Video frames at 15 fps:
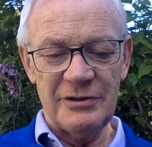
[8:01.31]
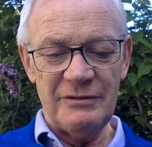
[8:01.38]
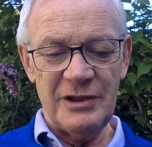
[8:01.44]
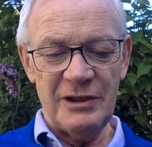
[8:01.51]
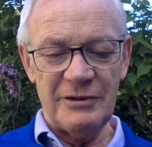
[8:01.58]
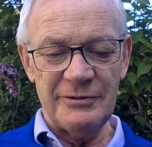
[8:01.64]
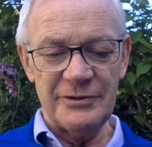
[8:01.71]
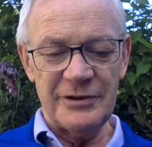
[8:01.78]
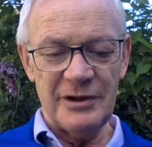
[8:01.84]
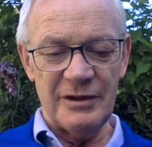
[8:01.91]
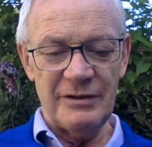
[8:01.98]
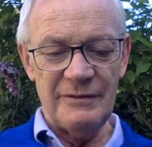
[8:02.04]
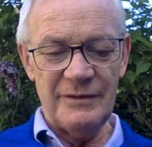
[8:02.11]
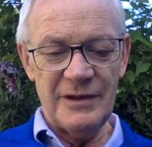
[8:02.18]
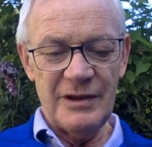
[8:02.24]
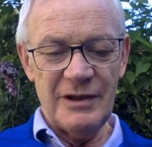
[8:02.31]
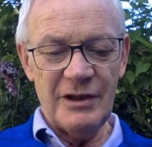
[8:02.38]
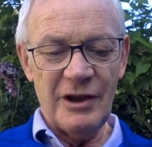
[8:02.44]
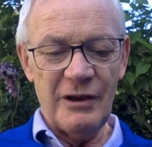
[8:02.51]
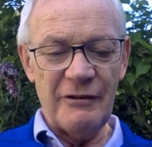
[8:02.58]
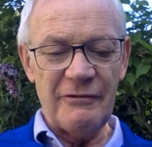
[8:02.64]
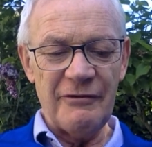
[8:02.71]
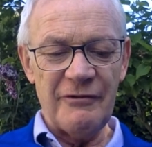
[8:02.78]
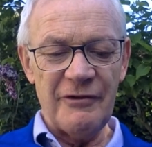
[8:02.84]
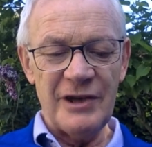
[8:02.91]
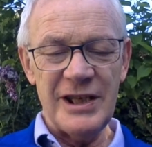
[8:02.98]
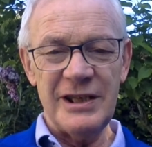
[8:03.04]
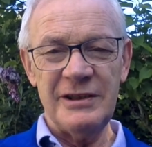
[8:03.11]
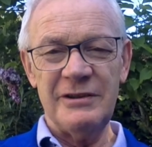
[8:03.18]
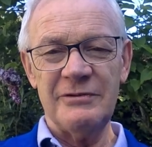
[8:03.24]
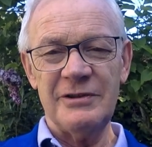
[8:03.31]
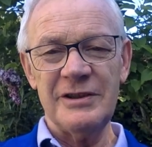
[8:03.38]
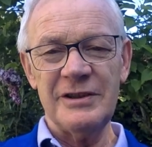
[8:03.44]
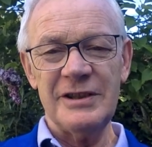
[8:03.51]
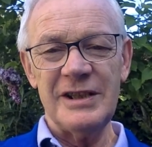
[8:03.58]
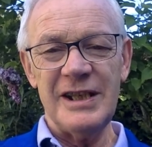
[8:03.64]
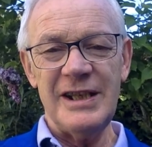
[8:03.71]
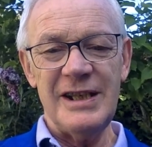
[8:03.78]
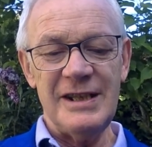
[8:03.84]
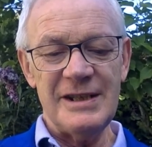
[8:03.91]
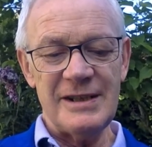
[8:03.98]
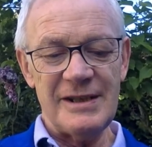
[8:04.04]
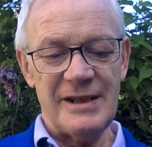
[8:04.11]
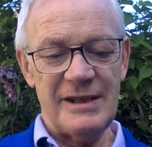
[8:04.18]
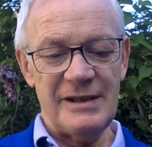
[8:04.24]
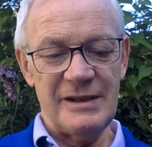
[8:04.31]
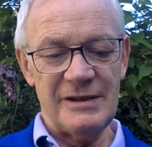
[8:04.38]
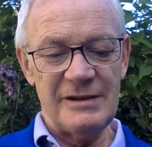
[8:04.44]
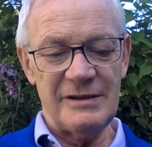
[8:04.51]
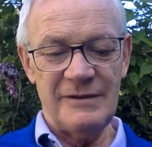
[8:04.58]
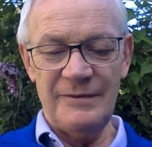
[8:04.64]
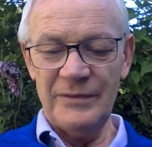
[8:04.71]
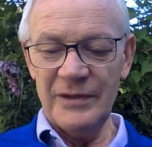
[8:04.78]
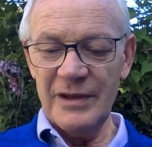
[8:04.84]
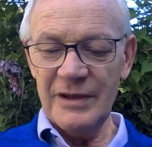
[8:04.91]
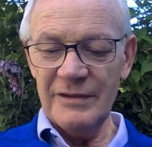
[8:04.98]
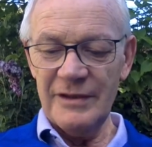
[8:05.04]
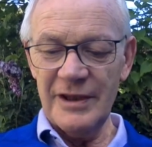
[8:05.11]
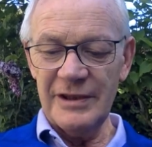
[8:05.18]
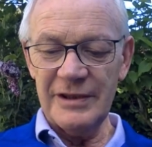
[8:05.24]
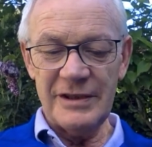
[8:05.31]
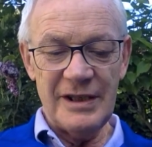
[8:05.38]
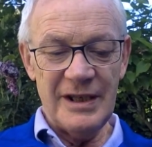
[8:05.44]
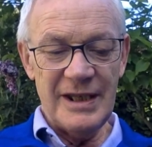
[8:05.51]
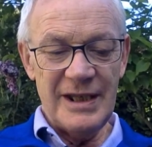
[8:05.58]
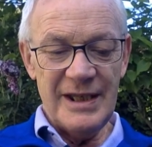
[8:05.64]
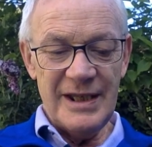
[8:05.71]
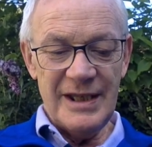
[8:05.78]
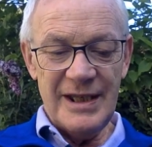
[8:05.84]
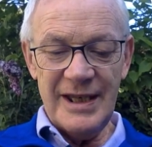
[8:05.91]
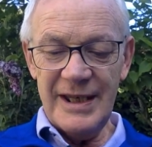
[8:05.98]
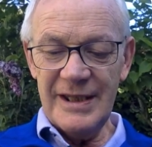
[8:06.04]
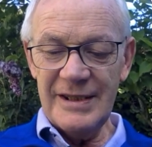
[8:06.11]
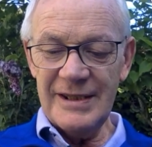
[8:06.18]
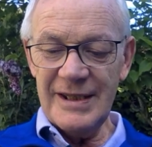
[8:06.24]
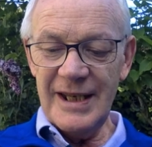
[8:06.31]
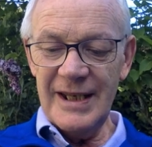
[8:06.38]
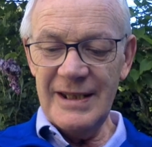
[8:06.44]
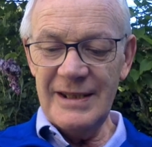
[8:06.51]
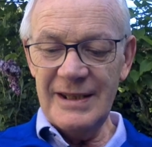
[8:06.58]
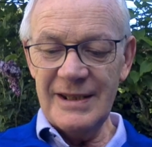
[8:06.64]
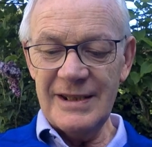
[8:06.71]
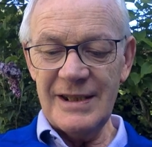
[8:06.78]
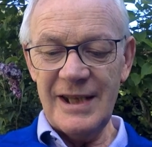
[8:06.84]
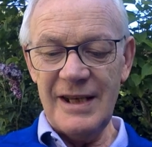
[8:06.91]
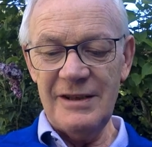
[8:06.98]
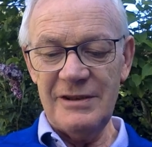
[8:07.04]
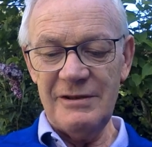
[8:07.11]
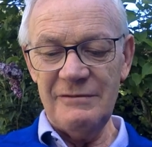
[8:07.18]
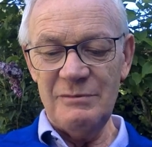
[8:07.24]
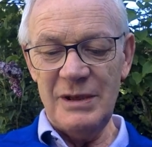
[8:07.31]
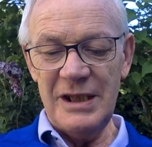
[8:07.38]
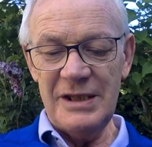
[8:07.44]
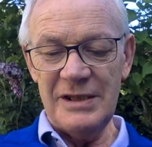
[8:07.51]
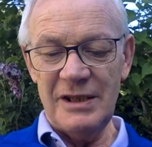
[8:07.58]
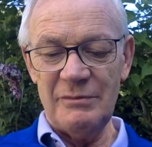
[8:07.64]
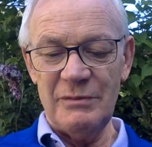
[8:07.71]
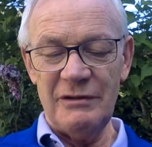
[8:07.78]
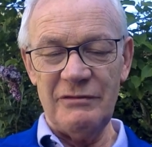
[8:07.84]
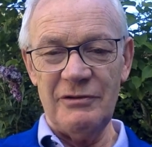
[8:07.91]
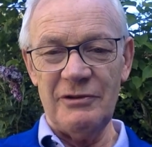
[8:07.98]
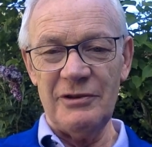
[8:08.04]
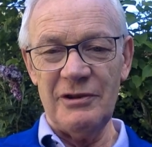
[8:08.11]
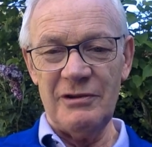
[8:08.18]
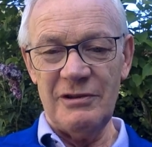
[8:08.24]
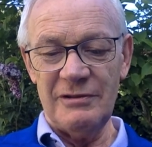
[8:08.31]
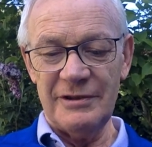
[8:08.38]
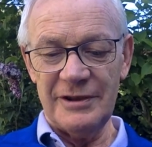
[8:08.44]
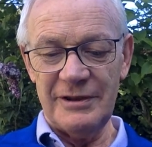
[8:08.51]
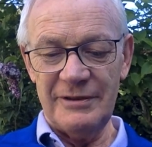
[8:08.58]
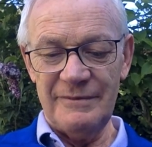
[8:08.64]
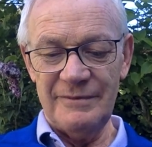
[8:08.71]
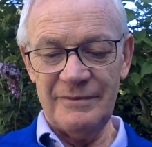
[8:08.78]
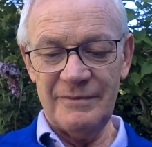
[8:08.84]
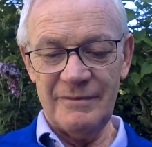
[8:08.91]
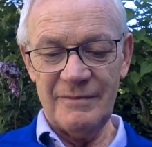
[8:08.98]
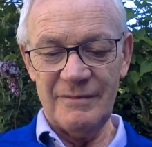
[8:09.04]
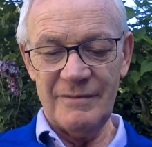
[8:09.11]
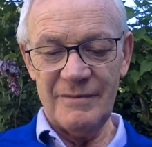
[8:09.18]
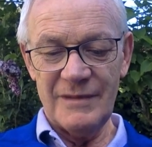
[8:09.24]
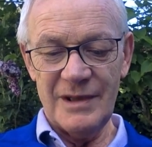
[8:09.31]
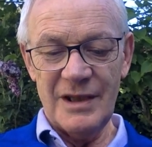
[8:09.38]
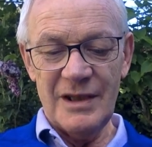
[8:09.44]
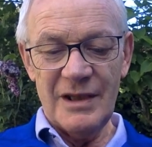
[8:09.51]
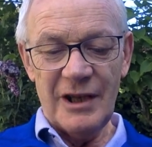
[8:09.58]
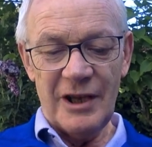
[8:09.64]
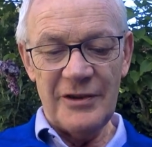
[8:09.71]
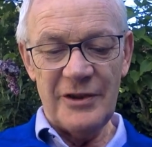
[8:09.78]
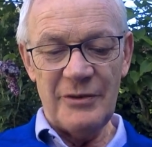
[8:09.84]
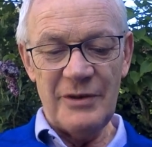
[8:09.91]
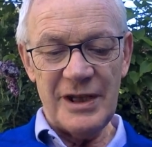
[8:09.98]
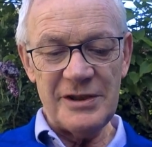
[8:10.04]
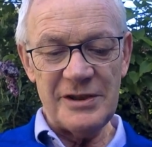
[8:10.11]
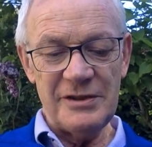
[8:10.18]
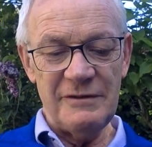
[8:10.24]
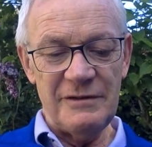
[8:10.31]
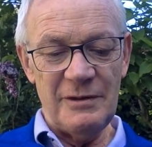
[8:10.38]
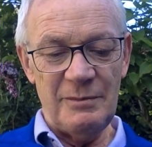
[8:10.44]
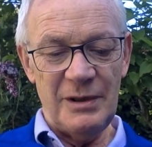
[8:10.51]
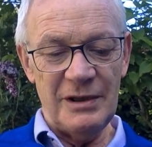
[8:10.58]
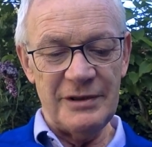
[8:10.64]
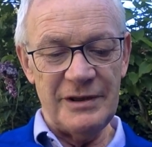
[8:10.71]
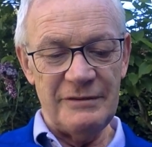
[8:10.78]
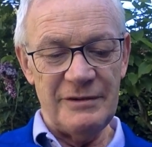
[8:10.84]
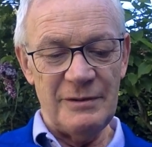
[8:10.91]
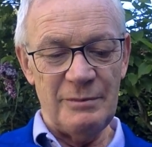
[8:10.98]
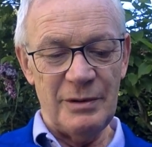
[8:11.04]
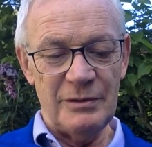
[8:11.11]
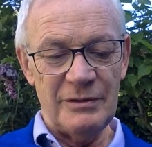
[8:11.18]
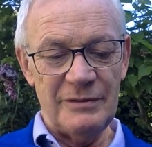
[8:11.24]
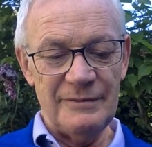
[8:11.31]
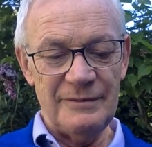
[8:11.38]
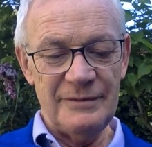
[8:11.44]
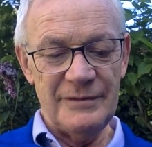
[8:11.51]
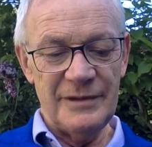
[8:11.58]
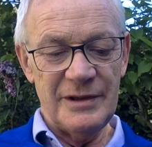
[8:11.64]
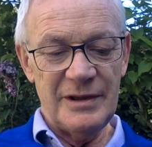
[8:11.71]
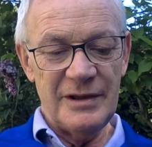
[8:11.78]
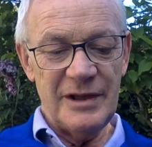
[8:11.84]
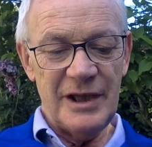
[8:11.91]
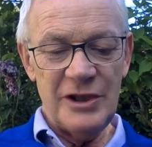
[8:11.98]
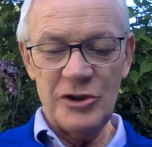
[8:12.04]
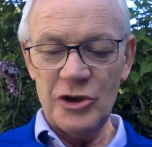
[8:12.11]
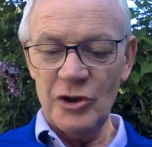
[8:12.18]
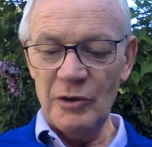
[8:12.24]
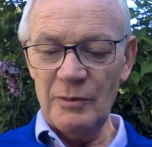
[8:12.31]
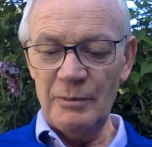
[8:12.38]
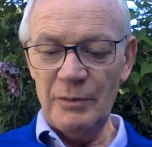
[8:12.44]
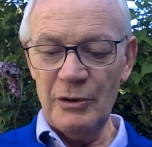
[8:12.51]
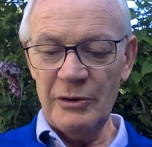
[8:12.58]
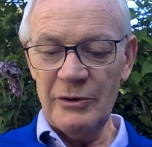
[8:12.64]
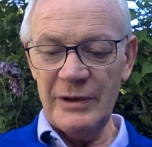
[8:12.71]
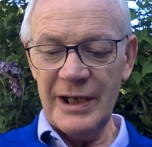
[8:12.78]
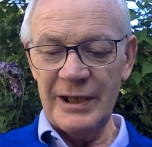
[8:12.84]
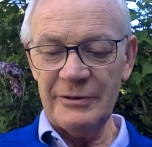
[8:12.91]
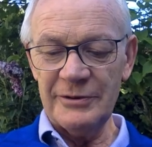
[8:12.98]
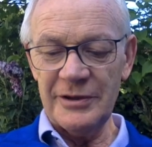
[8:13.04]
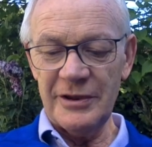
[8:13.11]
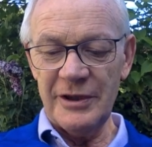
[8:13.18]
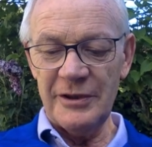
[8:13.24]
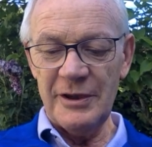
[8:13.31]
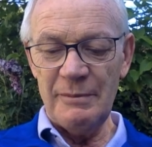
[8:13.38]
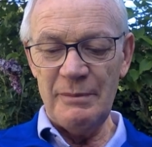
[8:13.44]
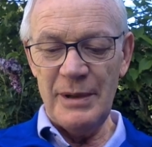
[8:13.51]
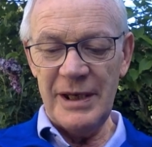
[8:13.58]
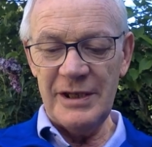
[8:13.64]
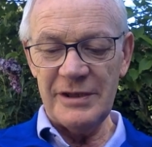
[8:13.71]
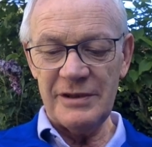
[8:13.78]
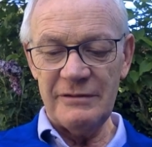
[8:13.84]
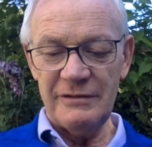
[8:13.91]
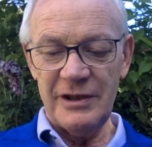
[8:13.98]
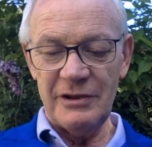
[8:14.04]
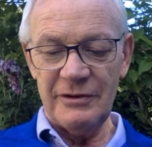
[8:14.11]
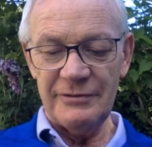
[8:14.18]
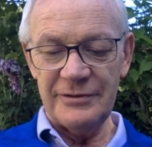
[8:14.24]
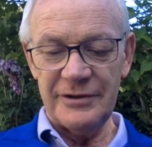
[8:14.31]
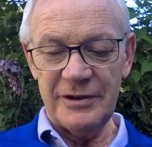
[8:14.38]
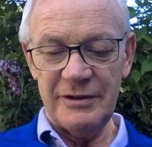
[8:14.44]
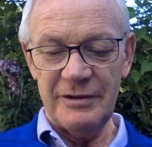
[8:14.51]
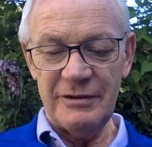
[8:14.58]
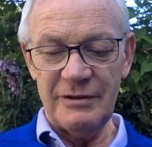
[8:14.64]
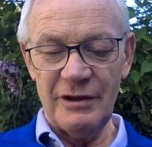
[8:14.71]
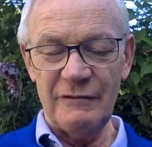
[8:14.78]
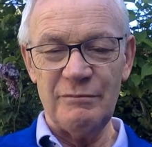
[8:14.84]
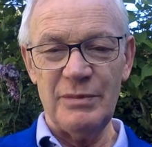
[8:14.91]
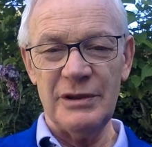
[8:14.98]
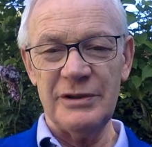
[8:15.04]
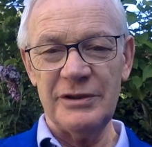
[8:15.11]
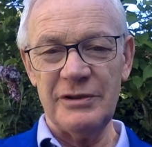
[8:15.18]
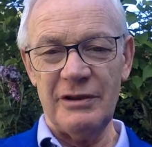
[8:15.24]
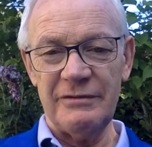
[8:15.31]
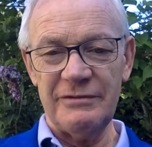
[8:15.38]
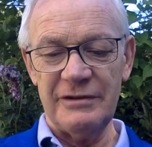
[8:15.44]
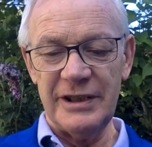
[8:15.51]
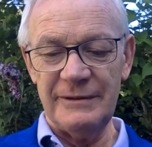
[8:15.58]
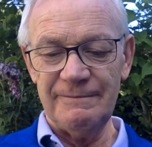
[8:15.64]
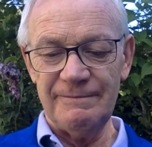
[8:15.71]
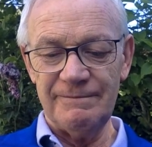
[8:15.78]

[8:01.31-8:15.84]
of the altar, a fragrant incense that is in the tent of meeting before the Lord. And the rest of the blood of the bull he shall pour out at the base of the altar of burnt offering,